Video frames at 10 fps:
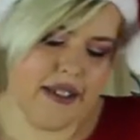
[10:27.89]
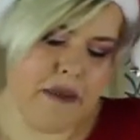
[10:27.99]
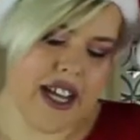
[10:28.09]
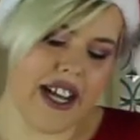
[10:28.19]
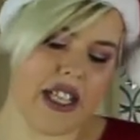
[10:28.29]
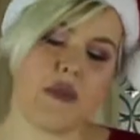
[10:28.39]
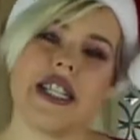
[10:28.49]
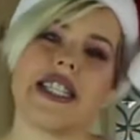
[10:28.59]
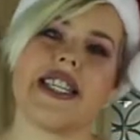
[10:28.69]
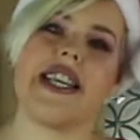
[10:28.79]
because
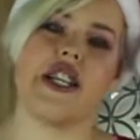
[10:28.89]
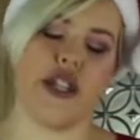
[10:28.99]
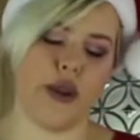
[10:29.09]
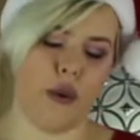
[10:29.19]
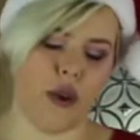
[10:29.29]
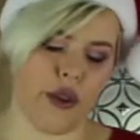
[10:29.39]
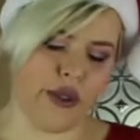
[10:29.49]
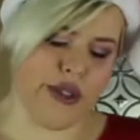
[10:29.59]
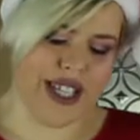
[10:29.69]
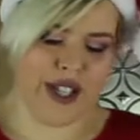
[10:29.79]
we see the world
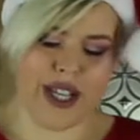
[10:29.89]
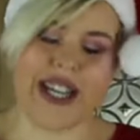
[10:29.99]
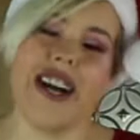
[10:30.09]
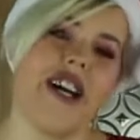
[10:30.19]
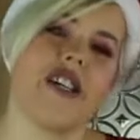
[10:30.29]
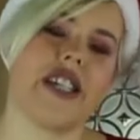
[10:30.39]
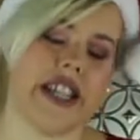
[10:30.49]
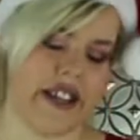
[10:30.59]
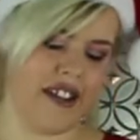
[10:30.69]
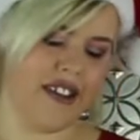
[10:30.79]
through such like an
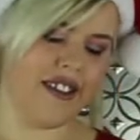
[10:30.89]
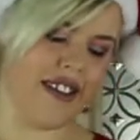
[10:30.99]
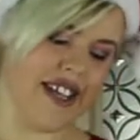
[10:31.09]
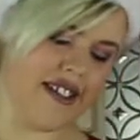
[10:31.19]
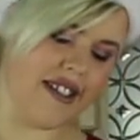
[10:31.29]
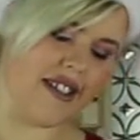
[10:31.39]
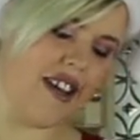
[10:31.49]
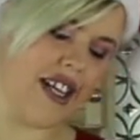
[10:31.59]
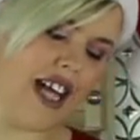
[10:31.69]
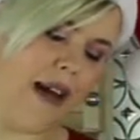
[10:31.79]
ugly lens, a
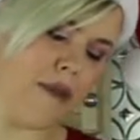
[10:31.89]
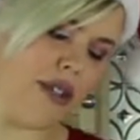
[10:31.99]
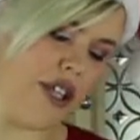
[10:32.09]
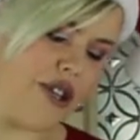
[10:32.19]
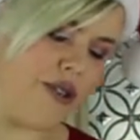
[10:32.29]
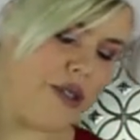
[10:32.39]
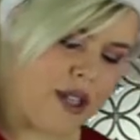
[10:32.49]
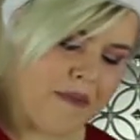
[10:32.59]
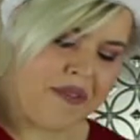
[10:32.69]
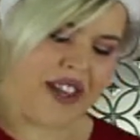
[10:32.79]
lot of times with the
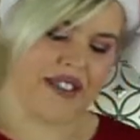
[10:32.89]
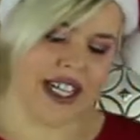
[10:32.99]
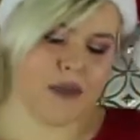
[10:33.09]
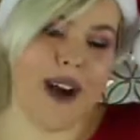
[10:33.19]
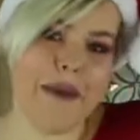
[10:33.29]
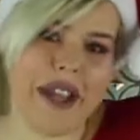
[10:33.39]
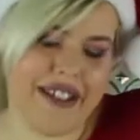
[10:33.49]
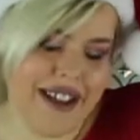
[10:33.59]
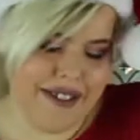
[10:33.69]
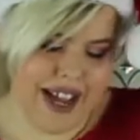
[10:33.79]
news, that's why we
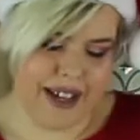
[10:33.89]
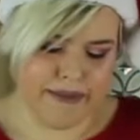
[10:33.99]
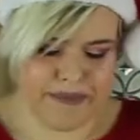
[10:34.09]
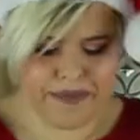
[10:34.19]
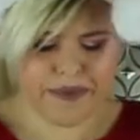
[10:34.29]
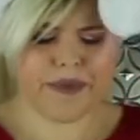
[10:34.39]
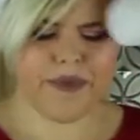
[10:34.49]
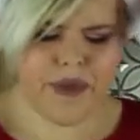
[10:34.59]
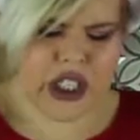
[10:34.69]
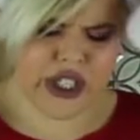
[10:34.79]
think that.
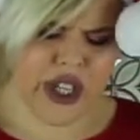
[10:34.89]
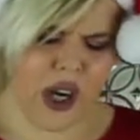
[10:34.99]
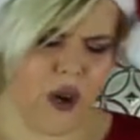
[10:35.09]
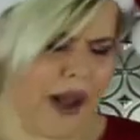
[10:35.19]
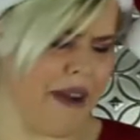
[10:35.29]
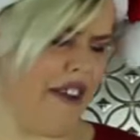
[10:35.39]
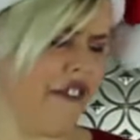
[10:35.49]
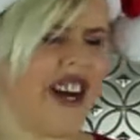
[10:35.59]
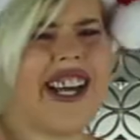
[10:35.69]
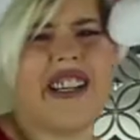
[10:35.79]
So, am I
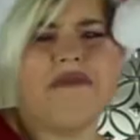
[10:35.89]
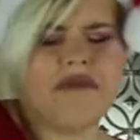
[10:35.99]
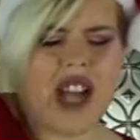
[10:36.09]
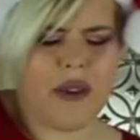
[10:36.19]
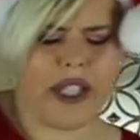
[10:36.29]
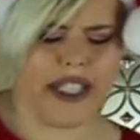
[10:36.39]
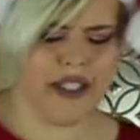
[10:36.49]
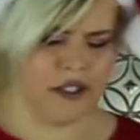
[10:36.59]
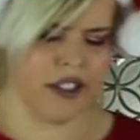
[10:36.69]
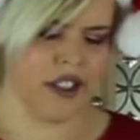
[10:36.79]
afraid? Not
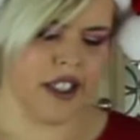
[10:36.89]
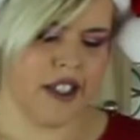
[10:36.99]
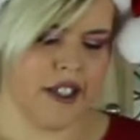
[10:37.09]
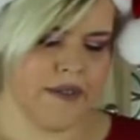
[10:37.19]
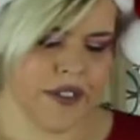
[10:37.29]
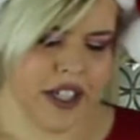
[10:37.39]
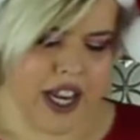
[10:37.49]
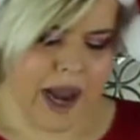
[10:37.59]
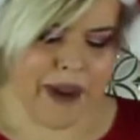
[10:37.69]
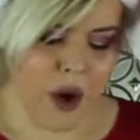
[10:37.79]
really.
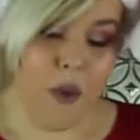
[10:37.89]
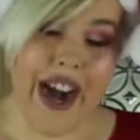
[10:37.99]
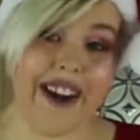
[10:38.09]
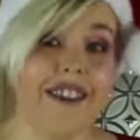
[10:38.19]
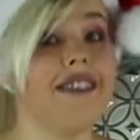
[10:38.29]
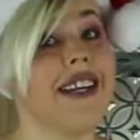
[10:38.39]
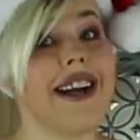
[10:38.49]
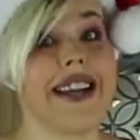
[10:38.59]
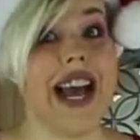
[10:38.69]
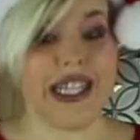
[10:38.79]
Am I aware?
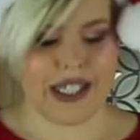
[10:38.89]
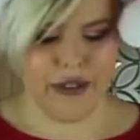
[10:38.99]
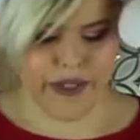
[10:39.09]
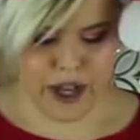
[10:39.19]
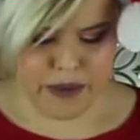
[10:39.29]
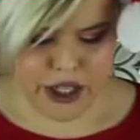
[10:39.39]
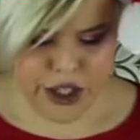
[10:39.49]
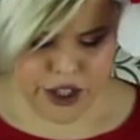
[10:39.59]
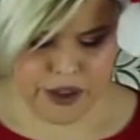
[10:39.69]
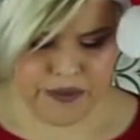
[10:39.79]
Yes, very much
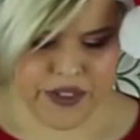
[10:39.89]
so.